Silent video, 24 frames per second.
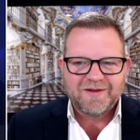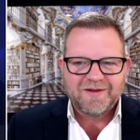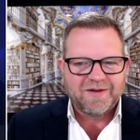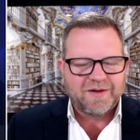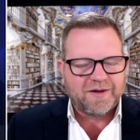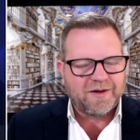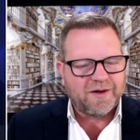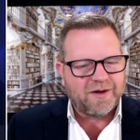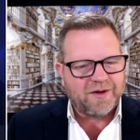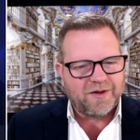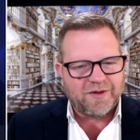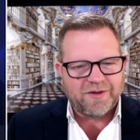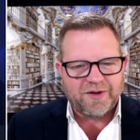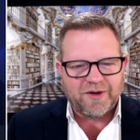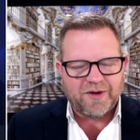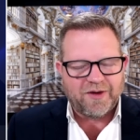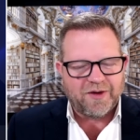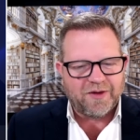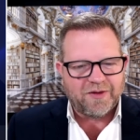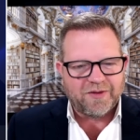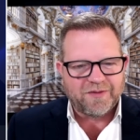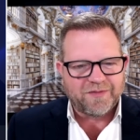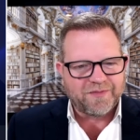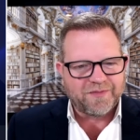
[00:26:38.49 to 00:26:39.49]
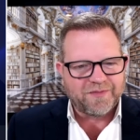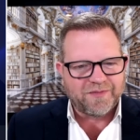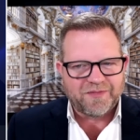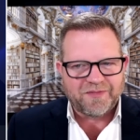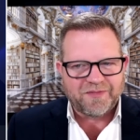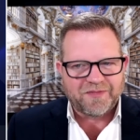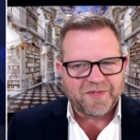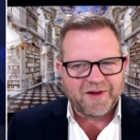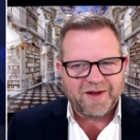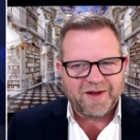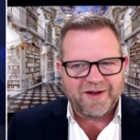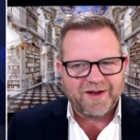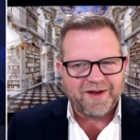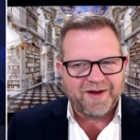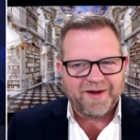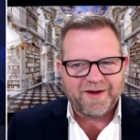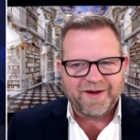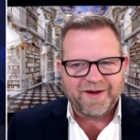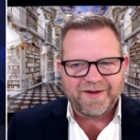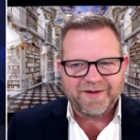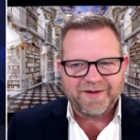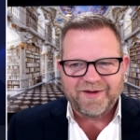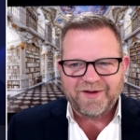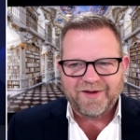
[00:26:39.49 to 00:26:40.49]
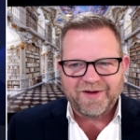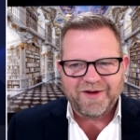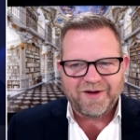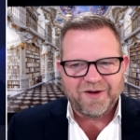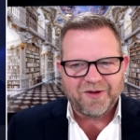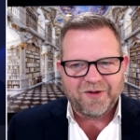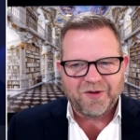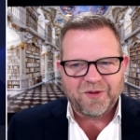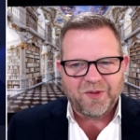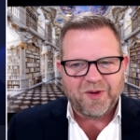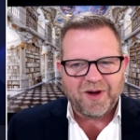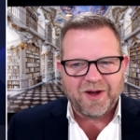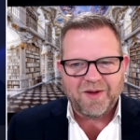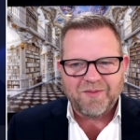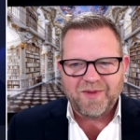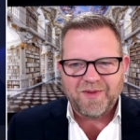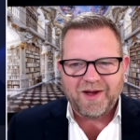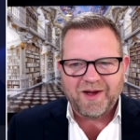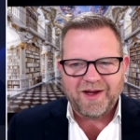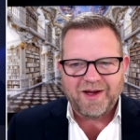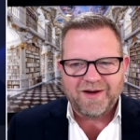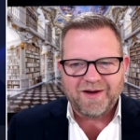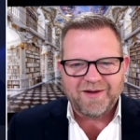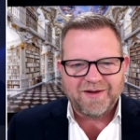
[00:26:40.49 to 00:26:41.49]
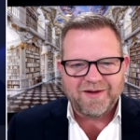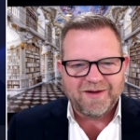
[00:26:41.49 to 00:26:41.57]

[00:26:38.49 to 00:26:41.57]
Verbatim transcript: Oh no. Yeah, no, you don't quite meet.